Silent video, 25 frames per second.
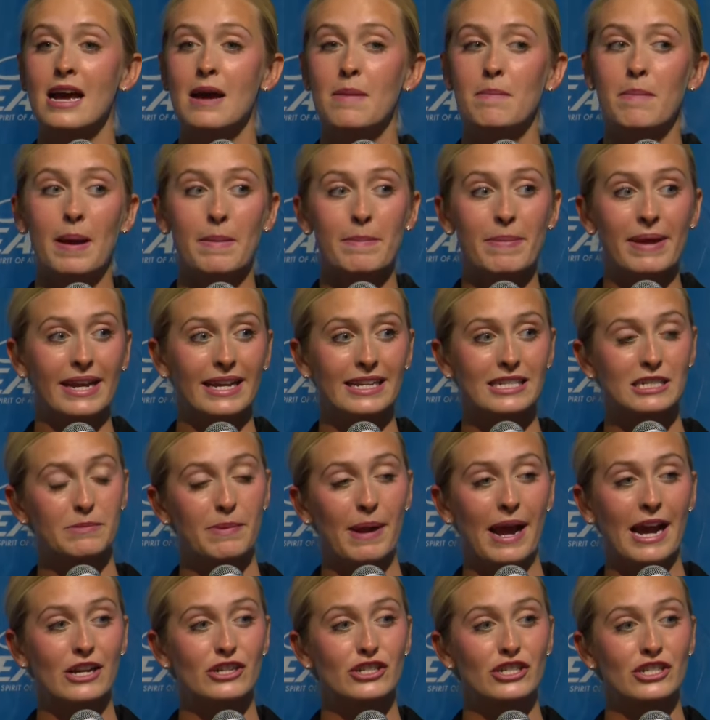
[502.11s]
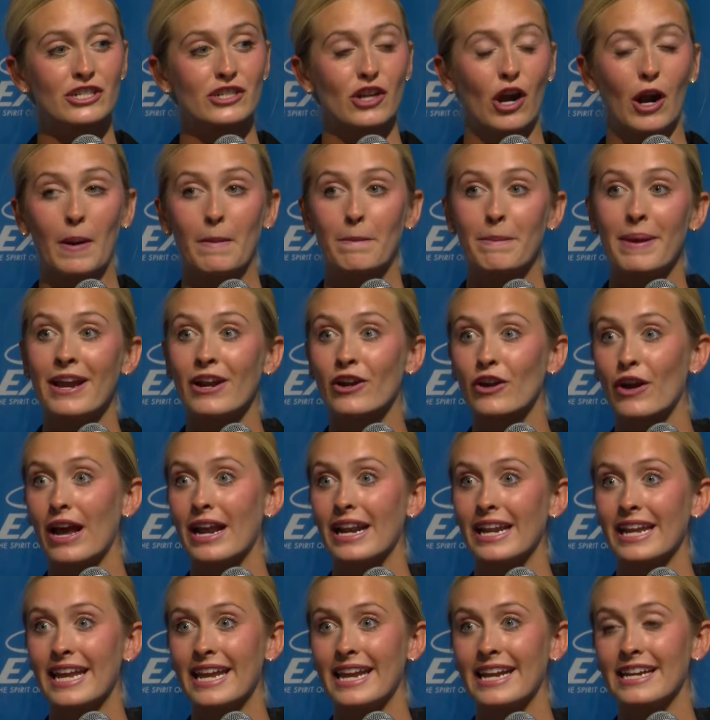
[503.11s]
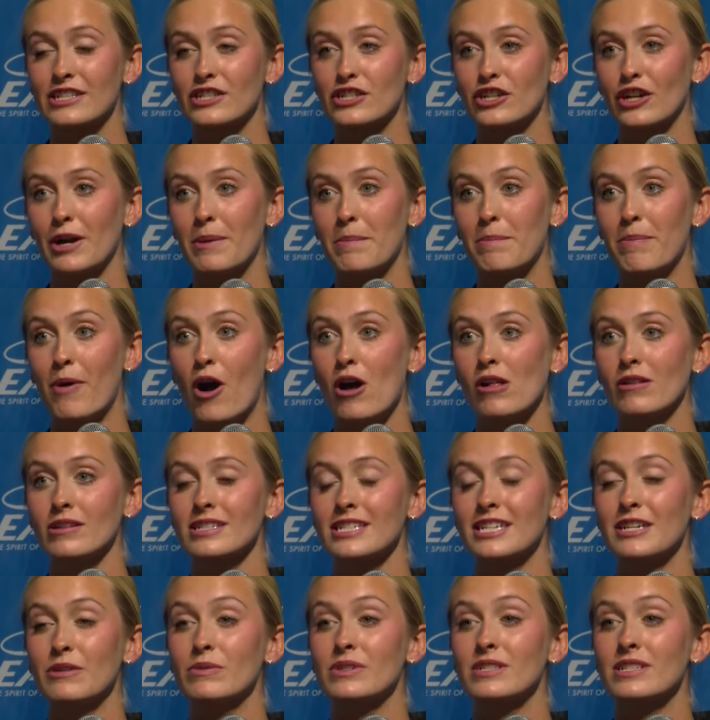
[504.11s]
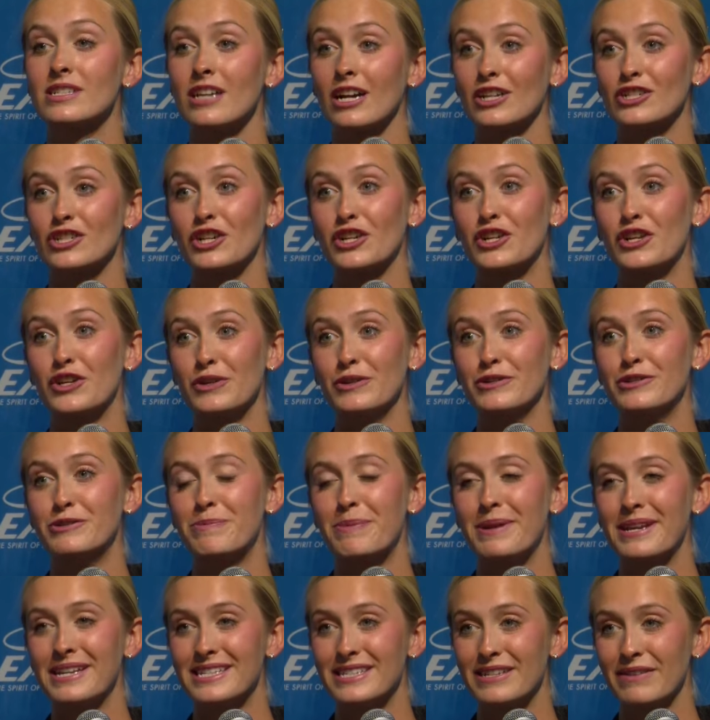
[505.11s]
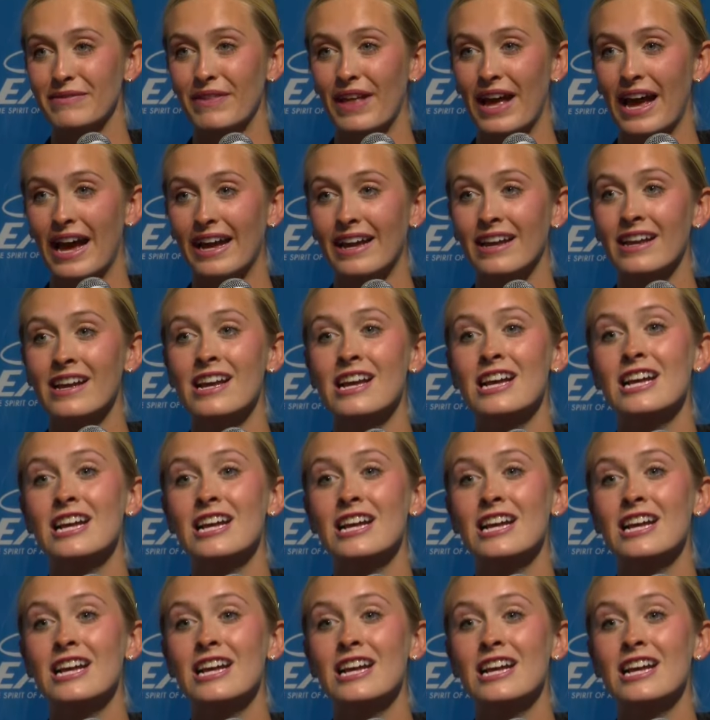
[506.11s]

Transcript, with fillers: my biggest passions are, and pancreatic cancer and policy was such a huge piece of that.